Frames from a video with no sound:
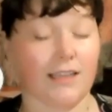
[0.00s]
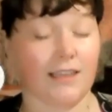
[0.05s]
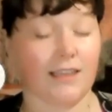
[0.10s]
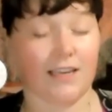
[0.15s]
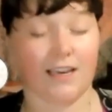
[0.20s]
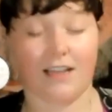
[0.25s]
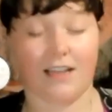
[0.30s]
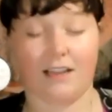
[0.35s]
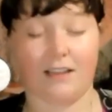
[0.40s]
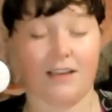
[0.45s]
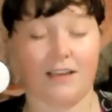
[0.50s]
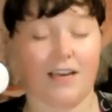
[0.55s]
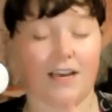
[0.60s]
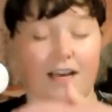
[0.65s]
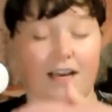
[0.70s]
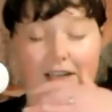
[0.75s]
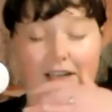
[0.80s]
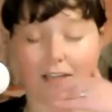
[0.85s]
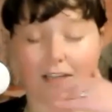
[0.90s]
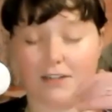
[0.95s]
the
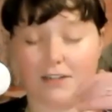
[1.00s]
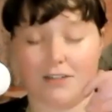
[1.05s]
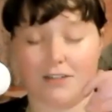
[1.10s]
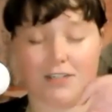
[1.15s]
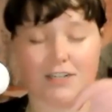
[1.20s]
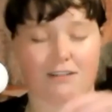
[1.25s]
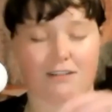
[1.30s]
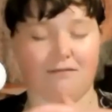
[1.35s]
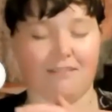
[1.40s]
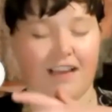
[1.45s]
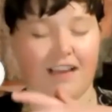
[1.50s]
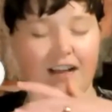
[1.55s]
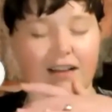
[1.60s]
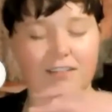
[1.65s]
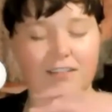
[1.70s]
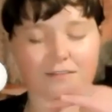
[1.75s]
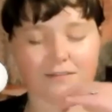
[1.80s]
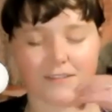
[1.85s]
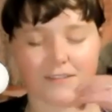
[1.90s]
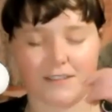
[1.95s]
energy of the
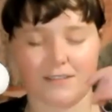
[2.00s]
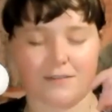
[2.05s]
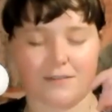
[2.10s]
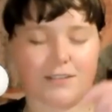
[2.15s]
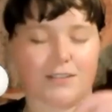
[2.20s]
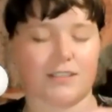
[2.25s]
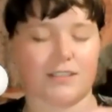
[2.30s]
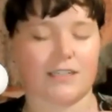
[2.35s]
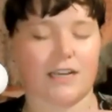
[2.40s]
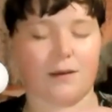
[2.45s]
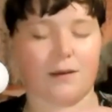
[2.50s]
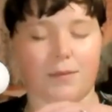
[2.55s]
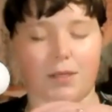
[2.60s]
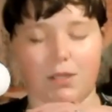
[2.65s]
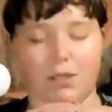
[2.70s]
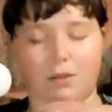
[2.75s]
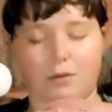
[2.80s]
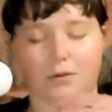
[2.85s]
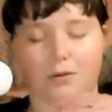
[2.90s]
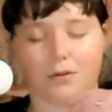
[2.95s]
elephant, which is
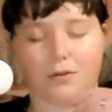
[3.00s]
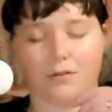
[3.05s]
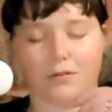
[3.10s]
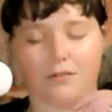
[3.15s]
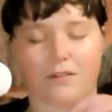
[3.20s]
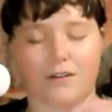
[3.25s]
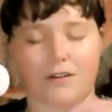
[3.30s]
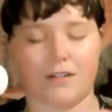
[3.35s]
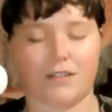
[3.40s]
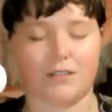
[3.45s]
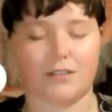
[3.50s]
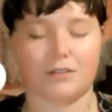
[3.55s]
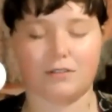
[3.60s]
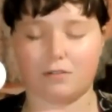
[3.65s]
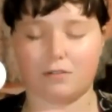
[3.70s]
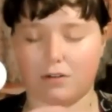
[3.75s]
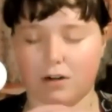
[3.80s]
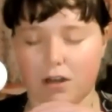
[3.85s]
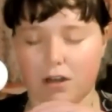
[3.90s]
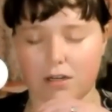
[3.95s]
coming through very
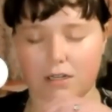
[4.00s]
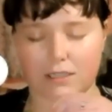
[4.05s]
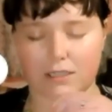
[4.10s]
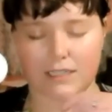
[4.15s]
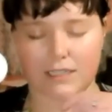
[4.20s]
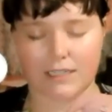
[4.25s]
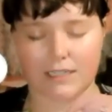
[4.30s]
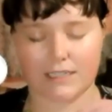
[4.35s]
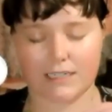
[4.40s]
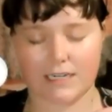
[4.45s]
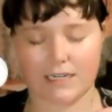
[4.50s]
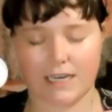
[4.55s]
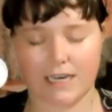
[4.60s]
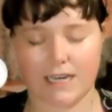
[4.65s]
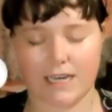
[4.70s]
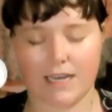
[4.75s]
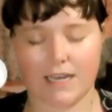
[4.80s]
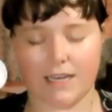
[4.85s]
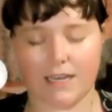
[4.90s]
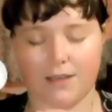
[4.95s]
strongly
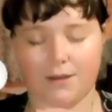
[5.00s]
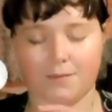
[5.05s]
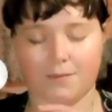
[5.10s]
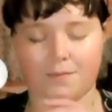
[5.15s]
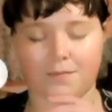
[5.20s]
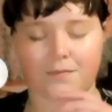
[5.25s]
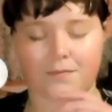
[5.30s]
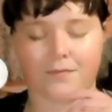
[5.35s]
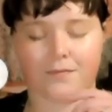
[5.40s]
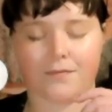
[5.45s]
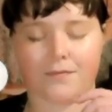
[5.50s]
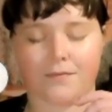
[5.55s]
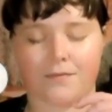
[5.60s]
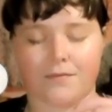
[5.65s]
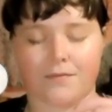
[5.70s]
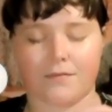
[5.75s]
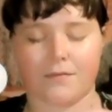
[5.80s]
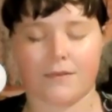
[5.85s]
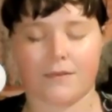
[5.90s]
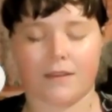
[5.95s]
today.
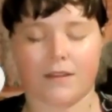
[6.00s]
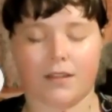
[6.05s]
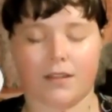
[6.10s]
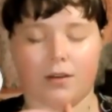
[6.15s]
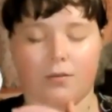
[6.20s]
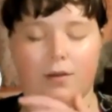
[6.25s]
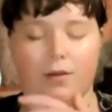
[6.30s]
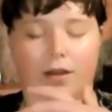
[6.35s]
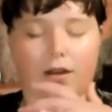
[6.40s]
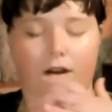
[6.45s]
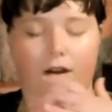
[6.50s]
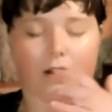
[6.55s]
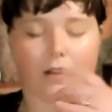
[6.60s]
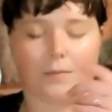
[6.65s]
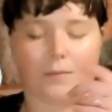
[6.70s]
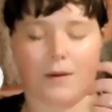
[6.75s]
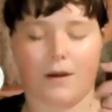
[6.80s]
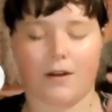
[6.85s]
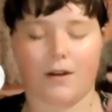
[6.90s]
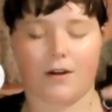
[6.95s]
We call
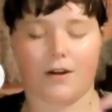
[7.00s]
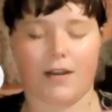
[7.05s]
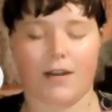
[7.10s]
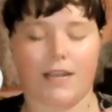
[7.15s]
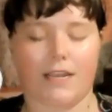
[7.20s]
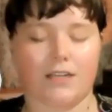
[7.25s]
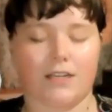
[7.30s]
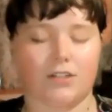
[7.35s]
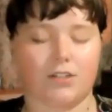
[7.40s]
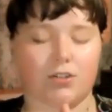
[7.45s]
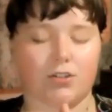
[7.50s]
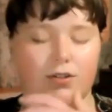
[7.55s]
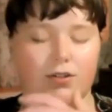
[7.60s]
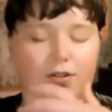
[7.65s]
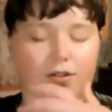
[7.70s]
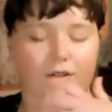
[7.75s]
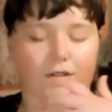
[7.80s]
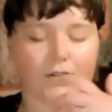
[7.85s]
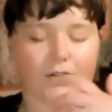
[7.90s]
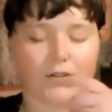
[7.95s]
upon our
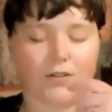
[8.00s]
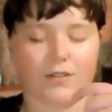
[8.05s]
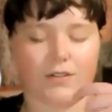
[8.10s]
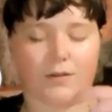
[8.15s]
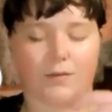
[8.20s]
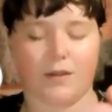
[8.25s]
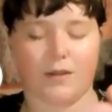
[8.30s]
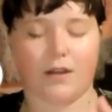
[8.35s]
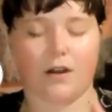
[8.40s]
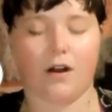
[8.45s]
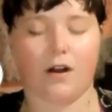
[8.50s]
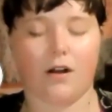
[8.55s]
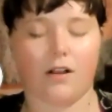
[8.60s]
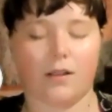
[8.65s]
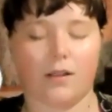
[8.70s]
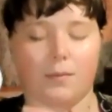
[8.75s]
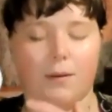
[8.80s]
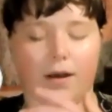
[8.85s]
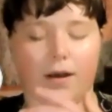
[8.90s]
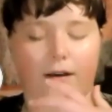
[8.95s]
angels, and we call
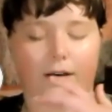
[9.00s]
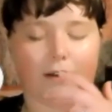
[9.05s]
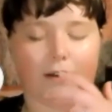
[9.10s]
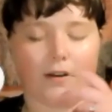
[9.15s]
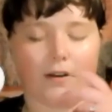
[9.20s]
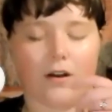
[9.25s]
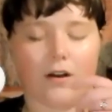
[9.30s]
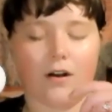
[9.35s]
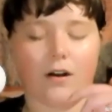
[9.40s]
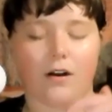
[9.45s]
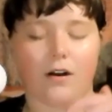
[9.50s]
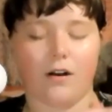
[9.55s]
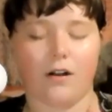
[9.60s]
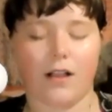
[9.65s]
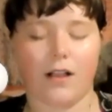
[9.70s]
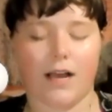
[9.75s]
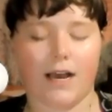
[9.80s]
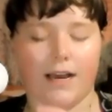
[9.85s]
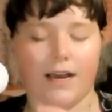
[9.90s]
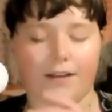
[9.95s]
upon all
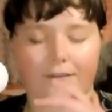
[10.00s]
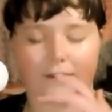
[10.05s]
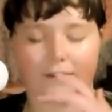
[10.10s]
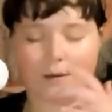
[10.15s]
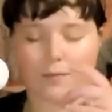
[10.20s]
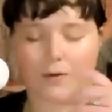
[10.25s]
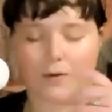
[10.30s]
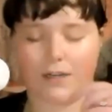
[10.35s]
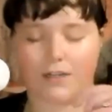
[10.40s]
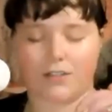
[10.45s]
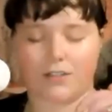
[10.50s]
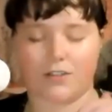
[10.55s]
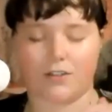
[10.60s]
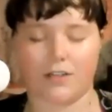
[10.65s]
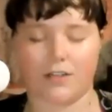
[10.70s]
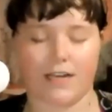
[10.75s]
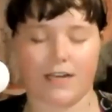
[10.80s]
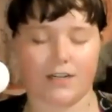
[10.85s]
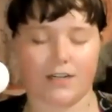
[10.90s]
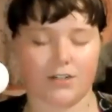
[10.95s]
high
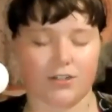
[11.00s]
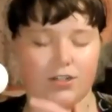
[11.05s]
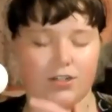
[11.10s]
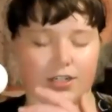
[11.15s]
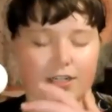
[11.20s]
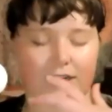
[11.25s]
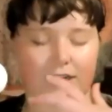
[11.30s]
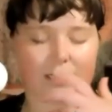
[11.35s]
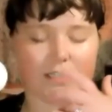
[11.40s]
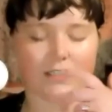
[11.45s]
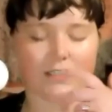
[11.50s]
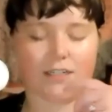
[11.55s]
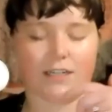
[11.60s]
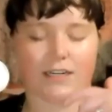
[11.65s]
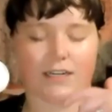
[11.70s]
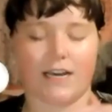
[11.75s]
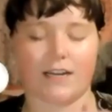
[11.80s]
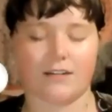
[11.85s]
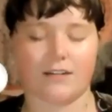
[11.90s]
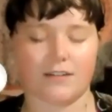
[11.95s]
vibrational energies and
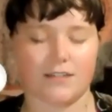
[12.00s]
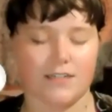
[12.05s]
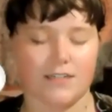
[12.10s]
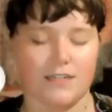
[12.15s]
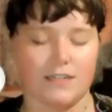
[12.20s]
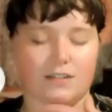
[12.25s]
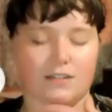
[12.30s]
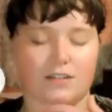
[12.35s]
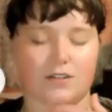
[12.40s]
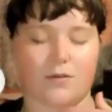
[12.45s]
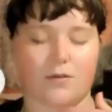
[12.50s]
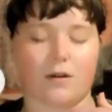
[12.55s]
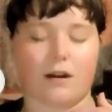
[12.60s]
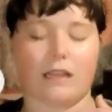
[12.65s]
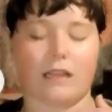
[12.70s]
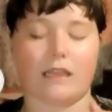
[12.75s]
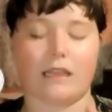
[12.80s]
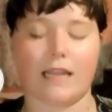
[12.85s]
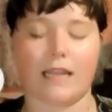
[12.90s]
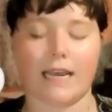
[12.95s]
entities who are
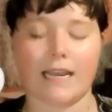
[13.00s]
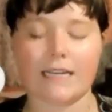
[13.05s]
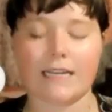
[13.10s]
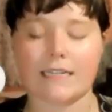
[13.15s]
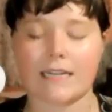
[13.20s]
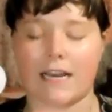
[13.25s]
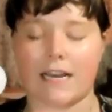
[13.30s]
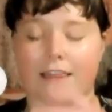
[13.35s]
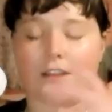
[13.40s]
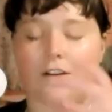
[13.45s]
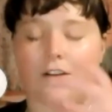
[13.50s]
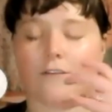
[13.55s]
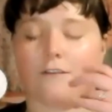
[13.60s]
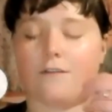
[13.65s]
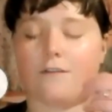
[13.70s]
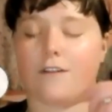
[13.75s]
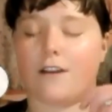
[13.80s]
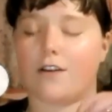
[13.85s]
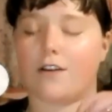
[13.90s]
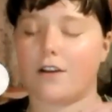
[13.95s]
light at their
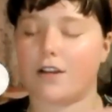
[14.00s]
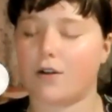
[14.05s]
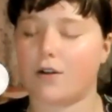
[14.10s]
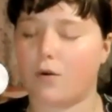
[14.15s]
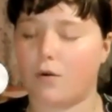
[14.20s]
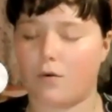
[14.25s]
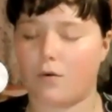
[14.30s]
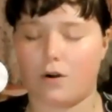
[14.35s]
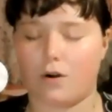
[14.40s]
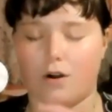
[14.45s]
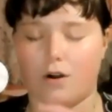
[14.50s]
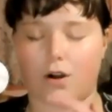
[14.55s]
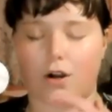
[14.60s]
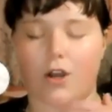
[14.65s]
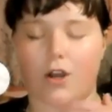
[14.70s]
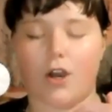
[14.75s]
very core,